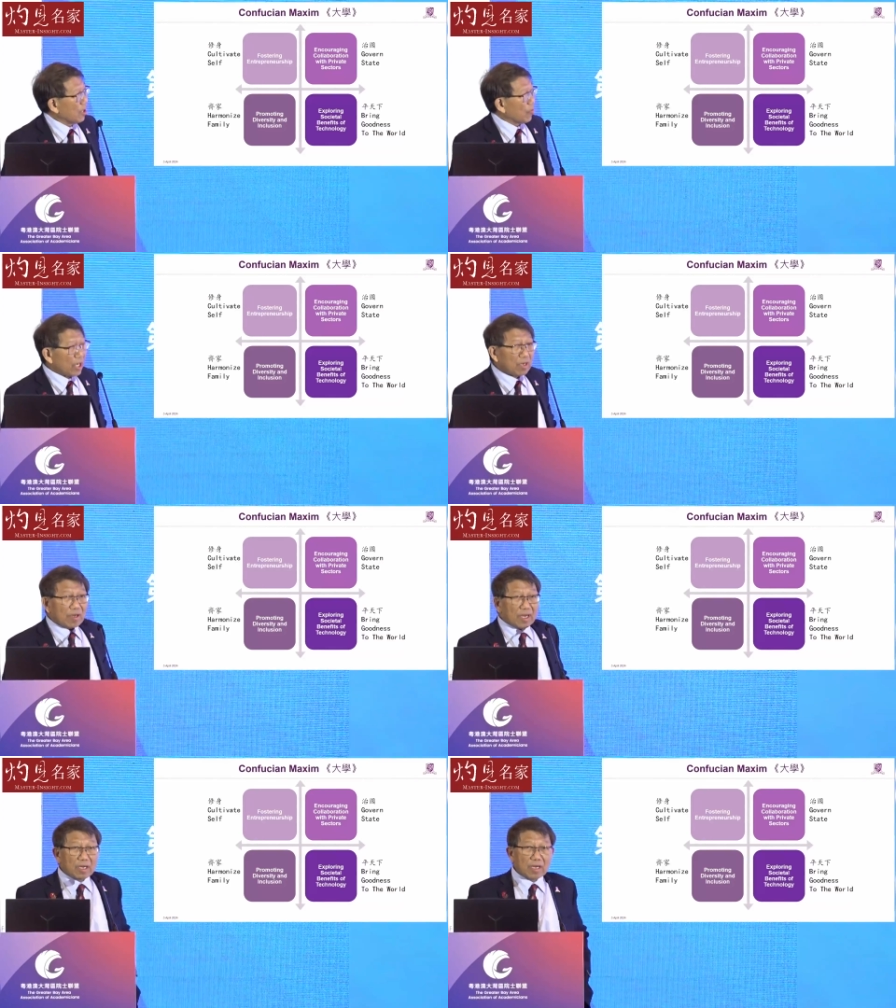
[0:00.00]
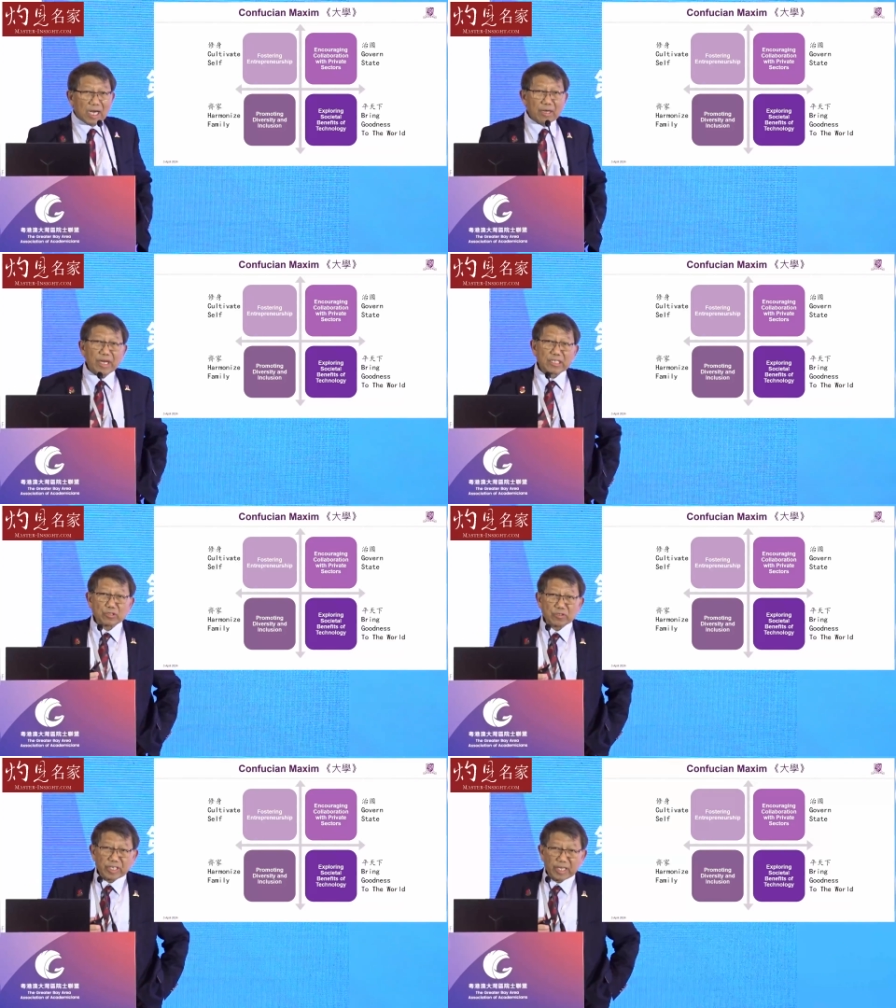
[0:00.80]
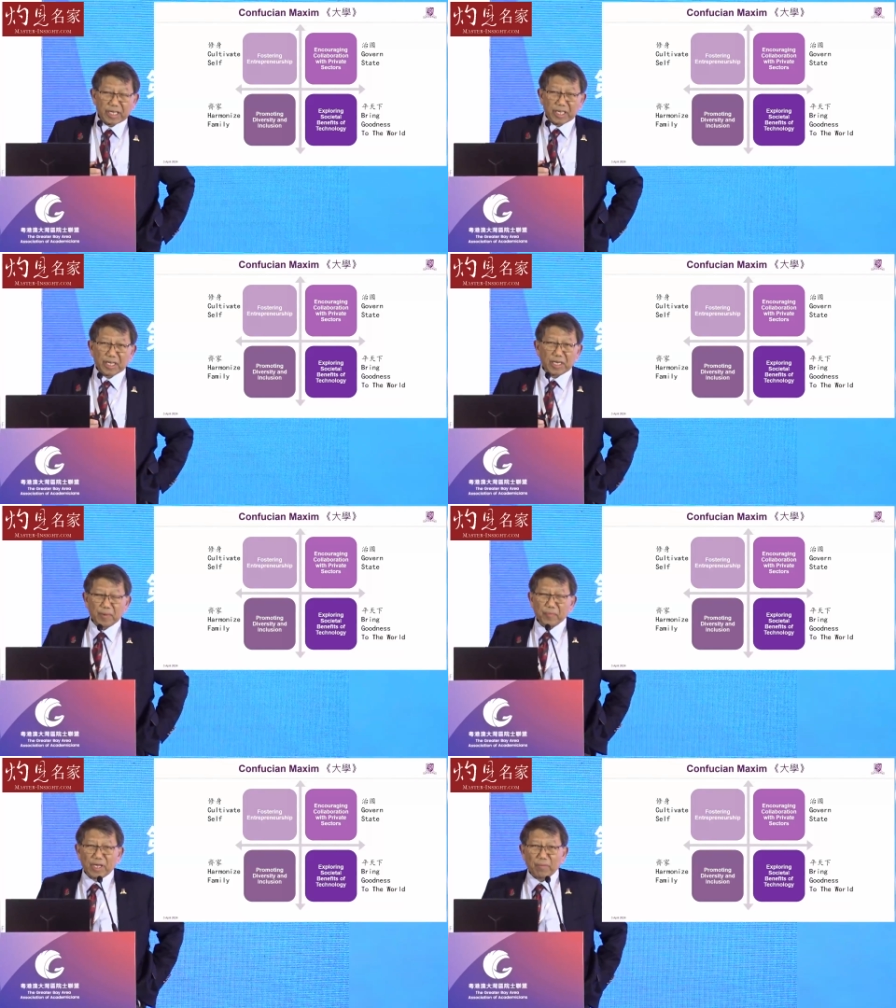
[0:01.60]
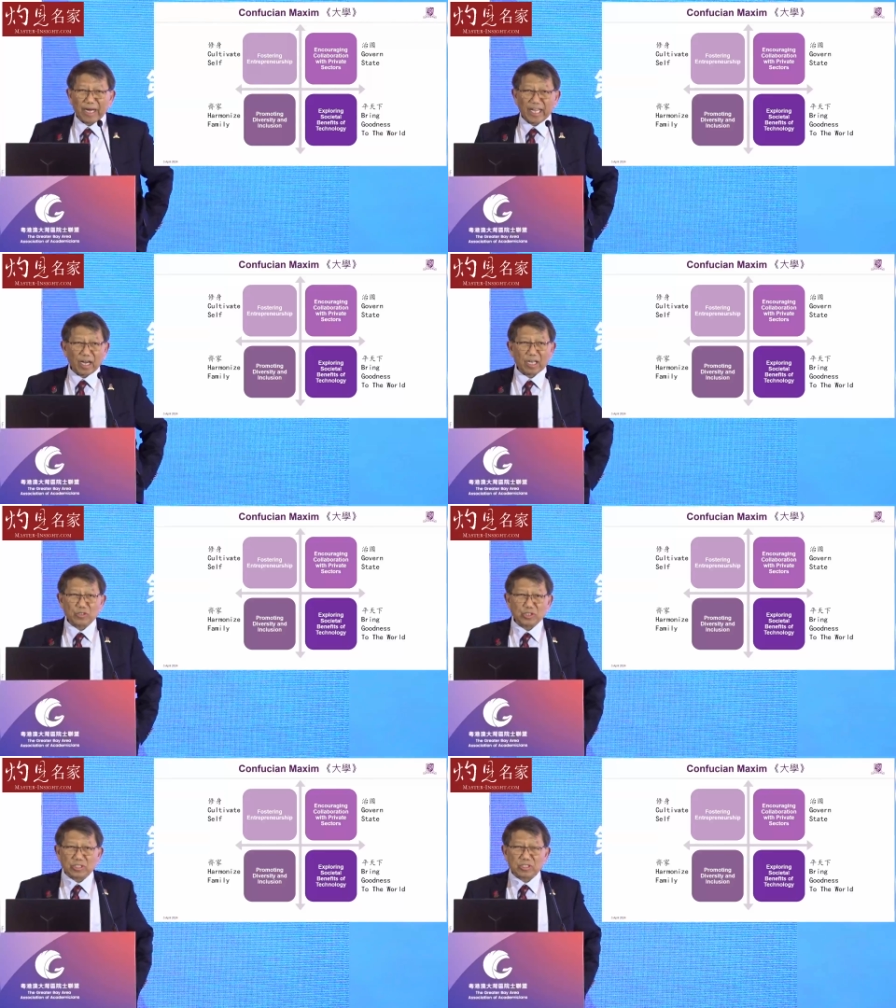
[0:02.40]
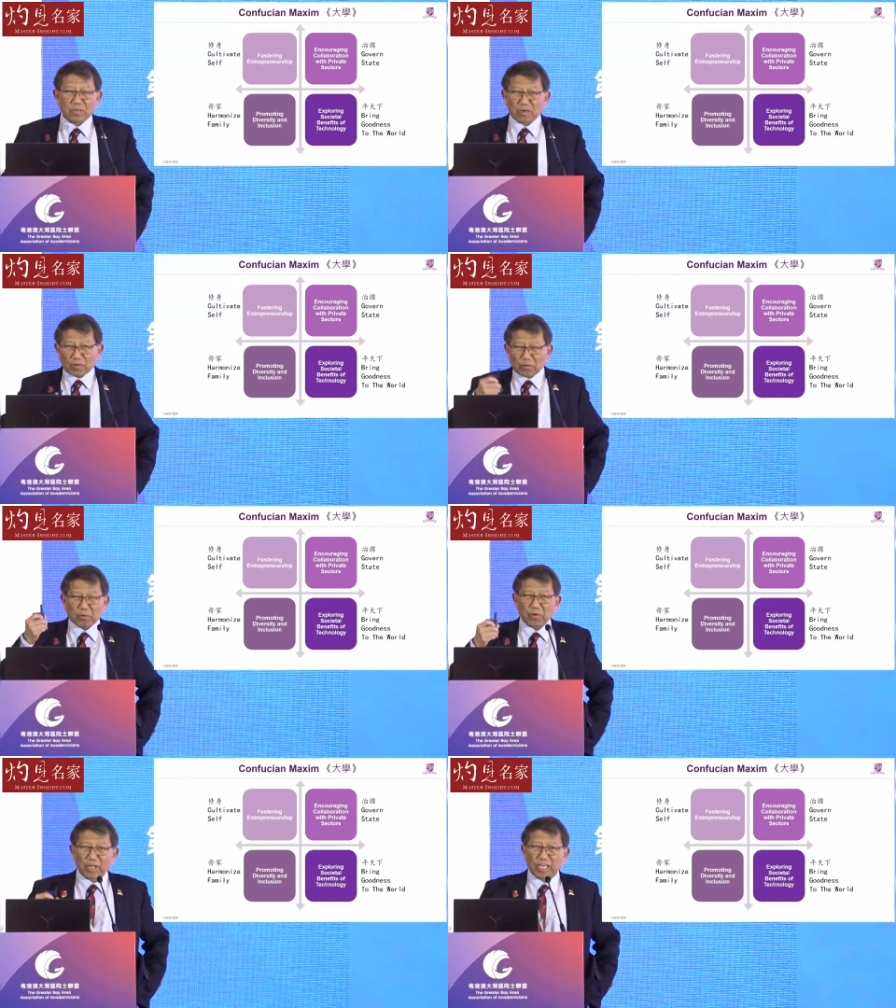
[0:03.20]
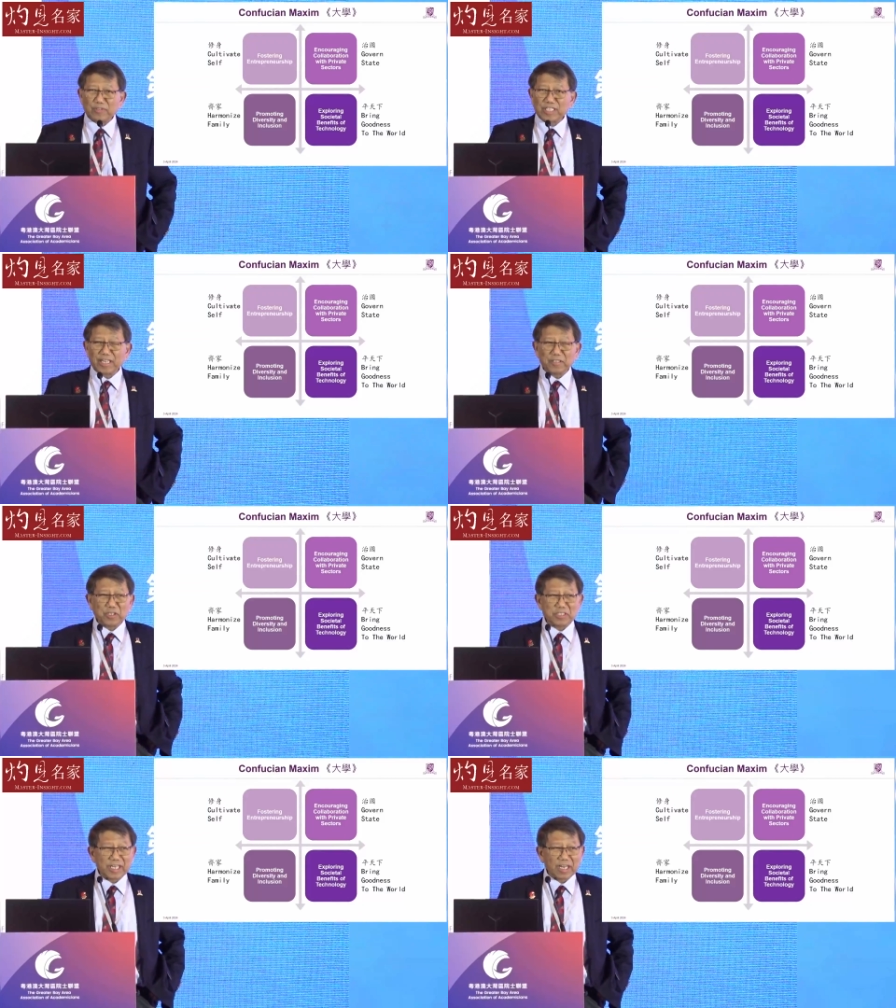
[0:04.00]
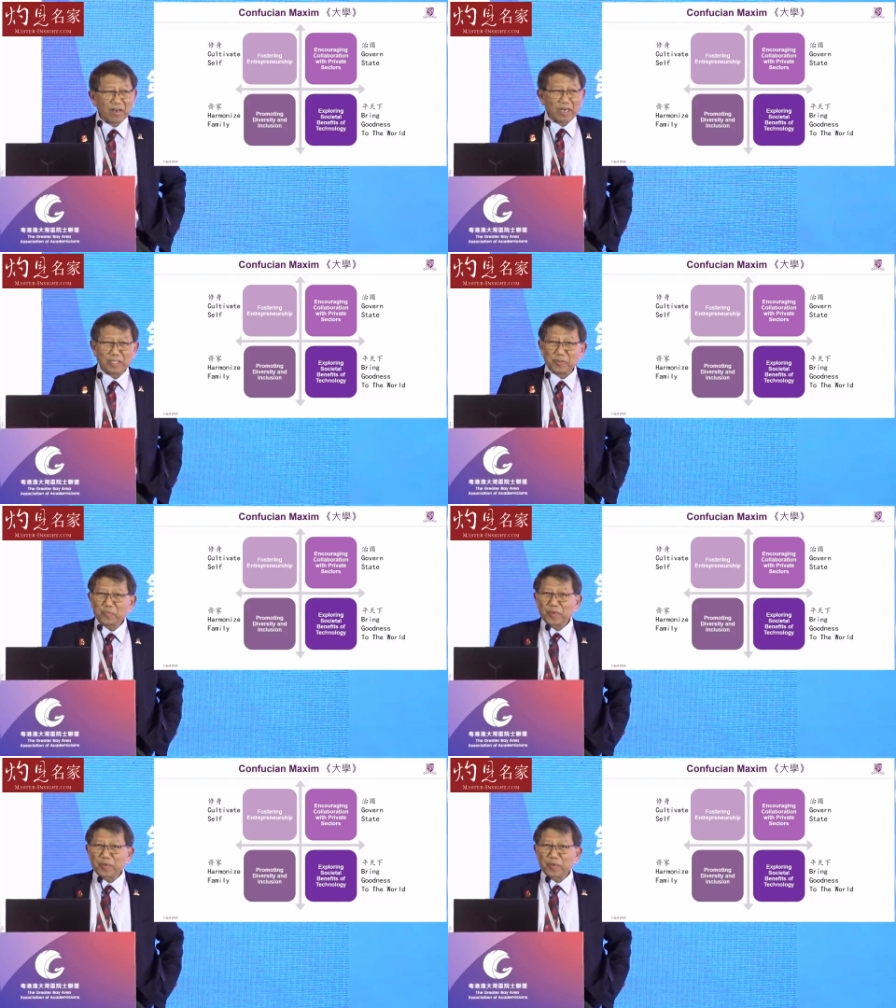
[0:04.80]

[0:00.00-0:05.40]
Well, i I'm actually a, uh, a biologist or, or life scientist at heart.